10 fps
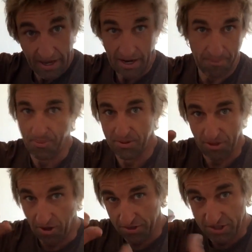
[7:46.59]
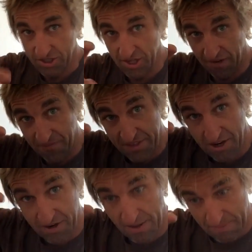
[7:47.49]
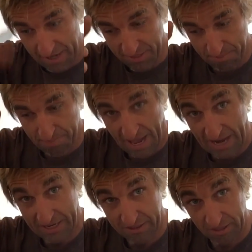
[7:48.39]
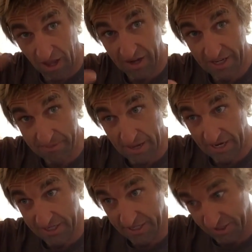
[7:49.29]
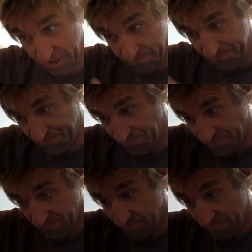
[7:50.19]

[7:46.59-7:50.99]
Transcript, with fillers: And I put all the stuff in there and I made the back locking mechanism